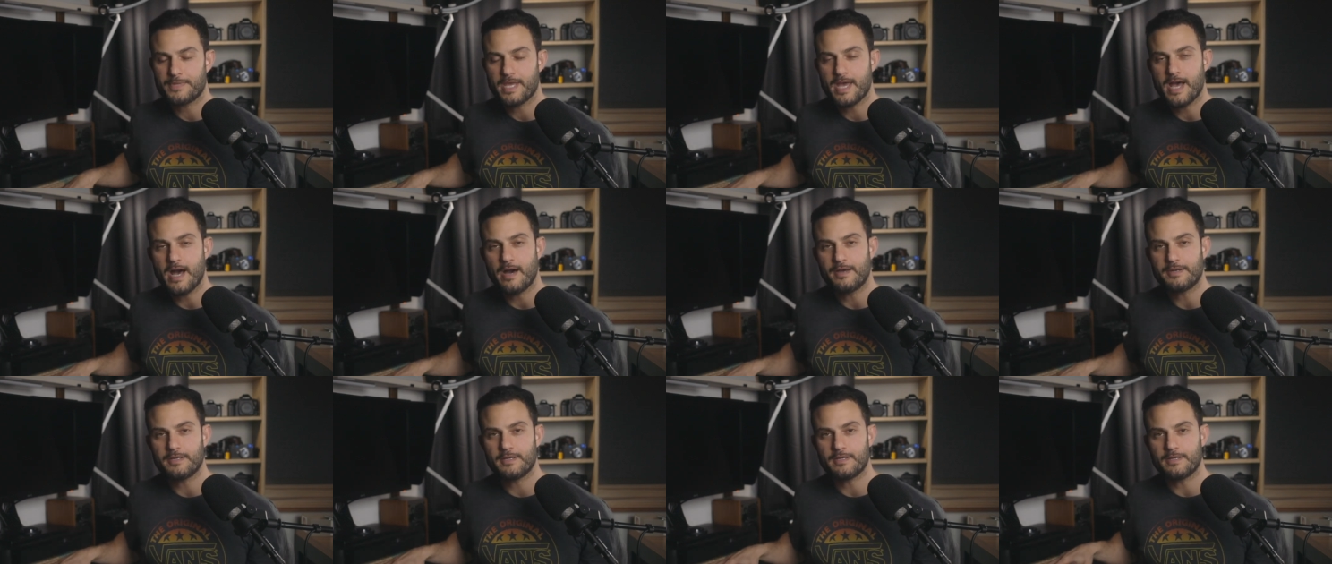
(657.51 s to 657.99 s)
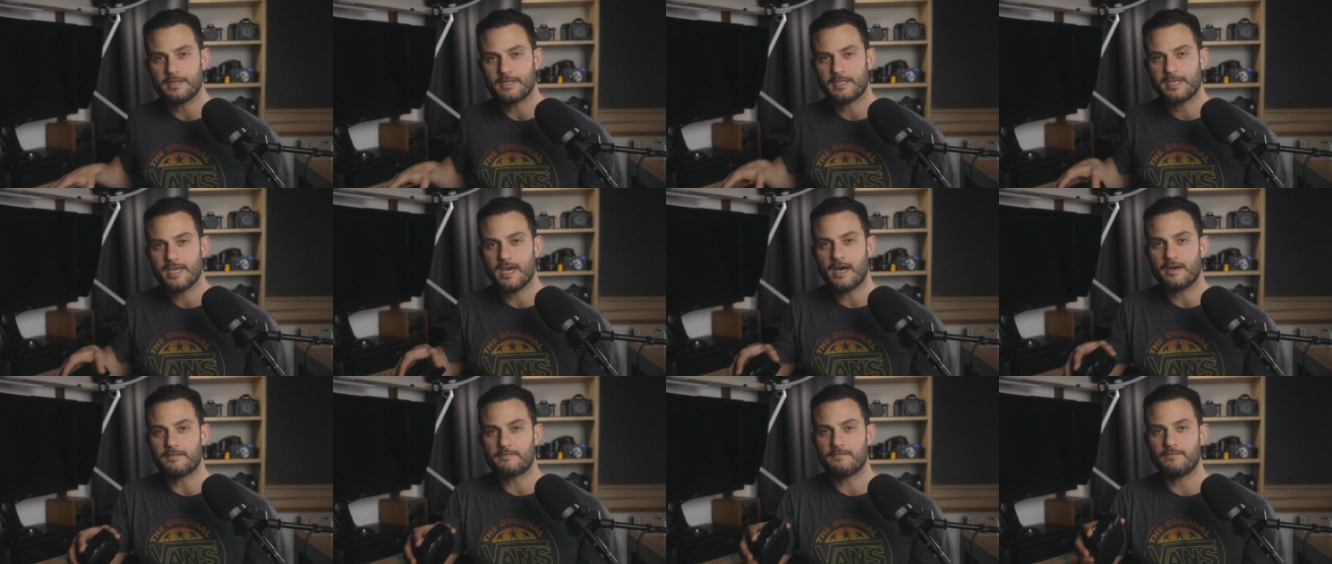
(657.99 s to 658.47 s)
how to
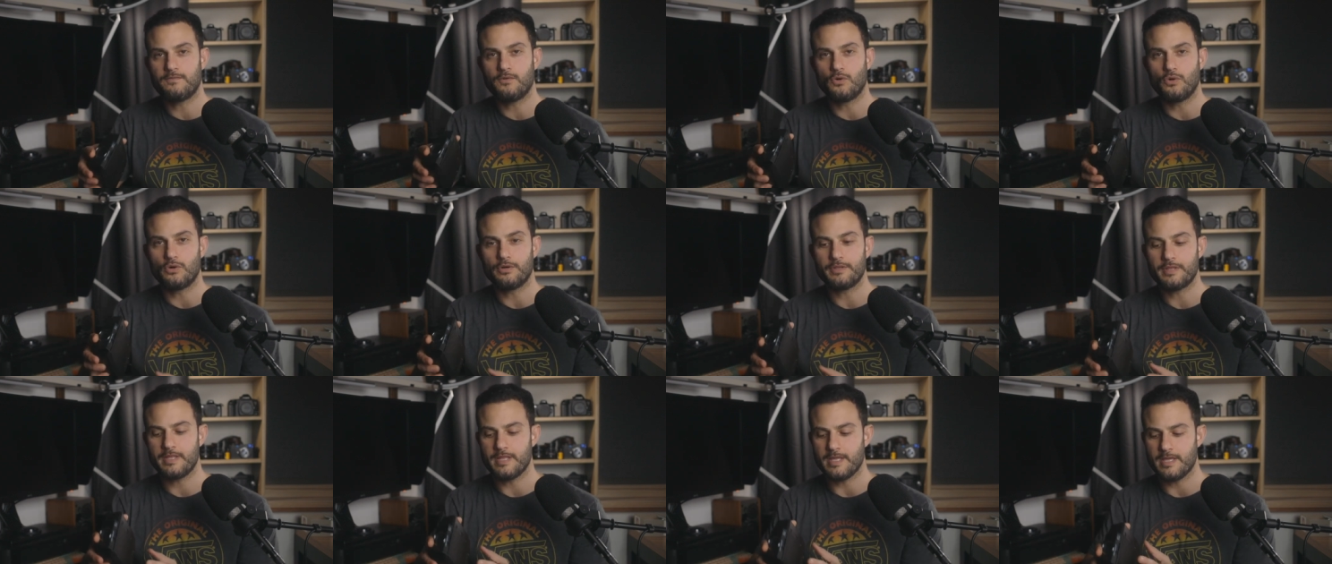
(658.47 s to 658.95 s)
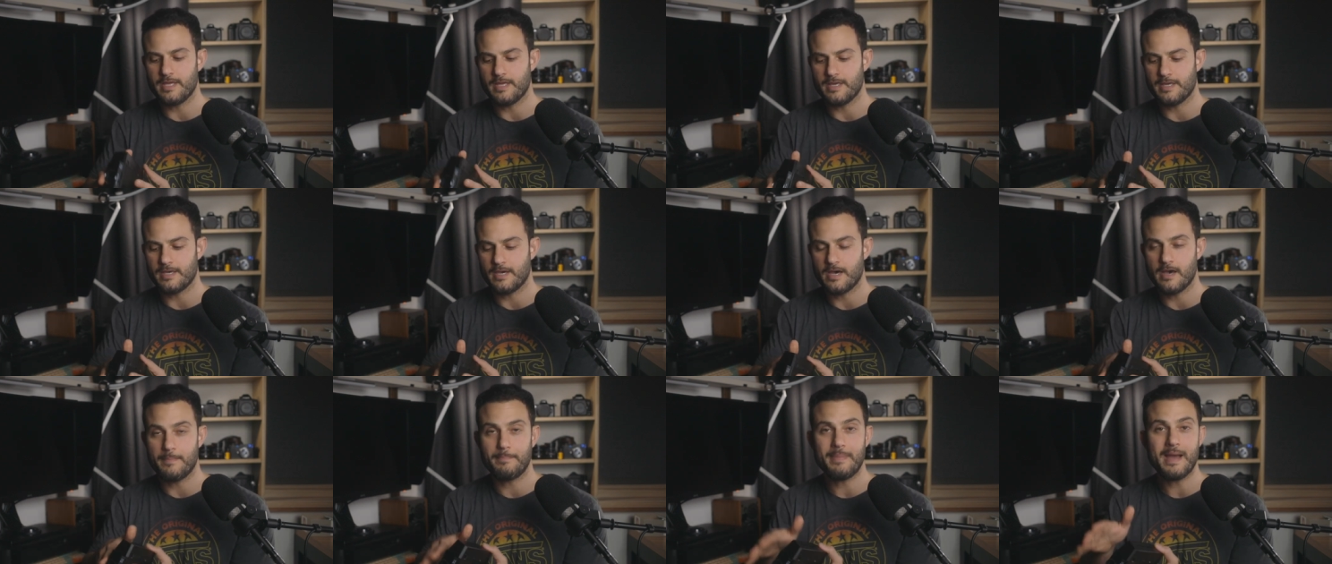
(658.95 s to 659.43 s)
account for
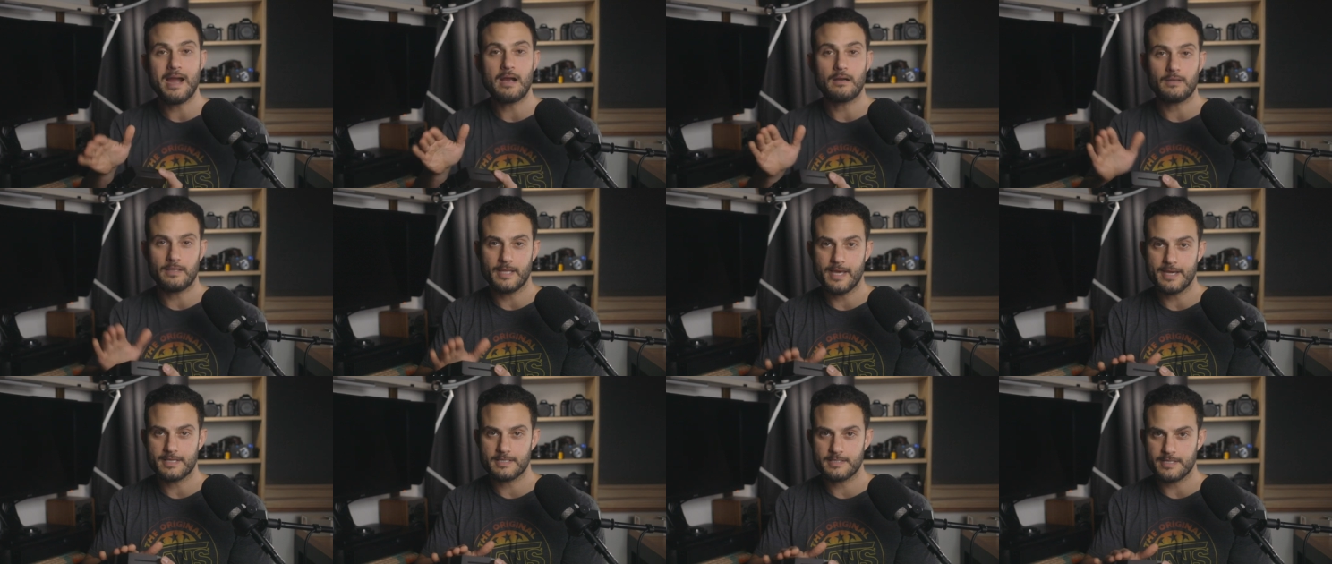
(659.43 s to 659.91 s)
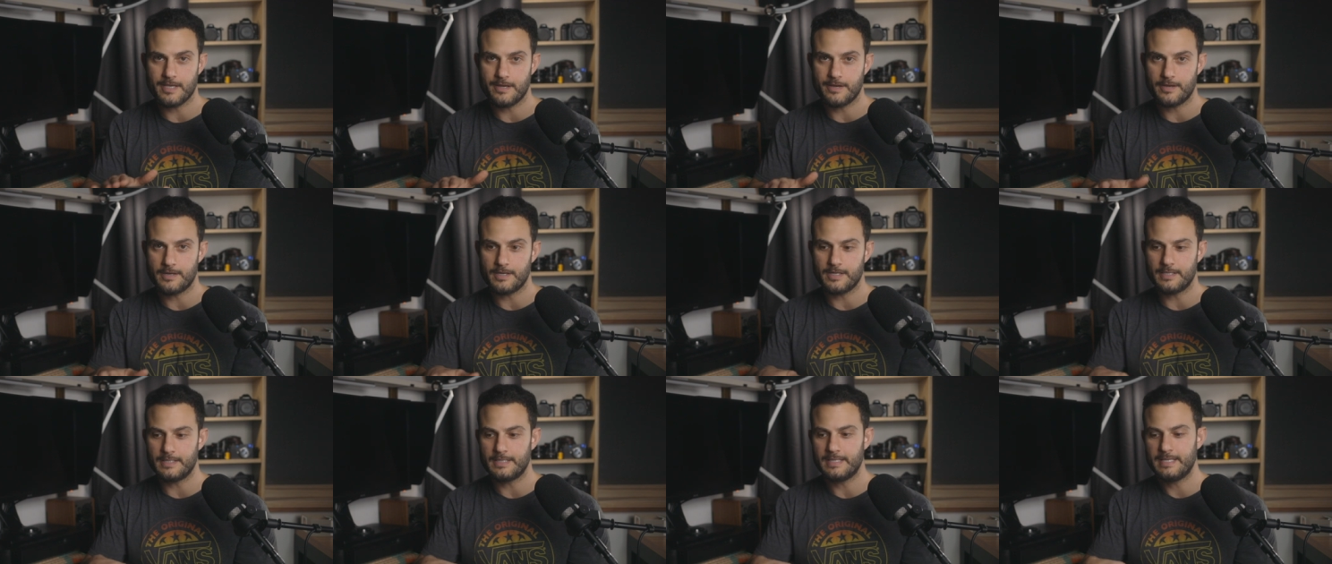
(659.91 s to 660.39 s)
the parallax
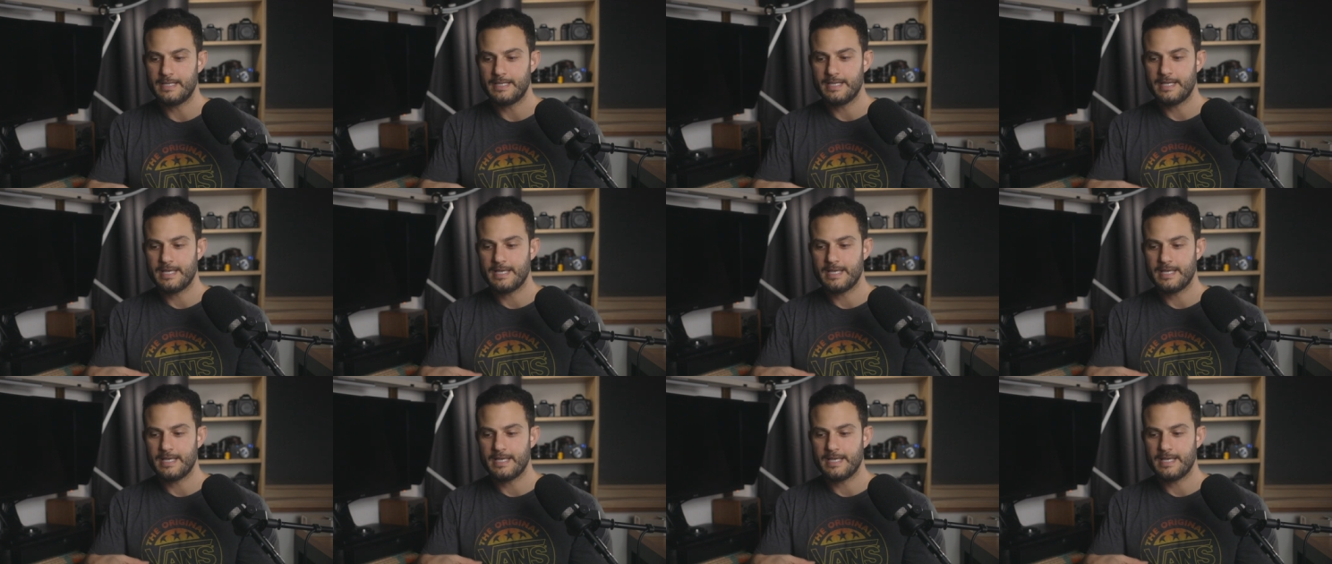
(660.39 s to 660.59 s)
error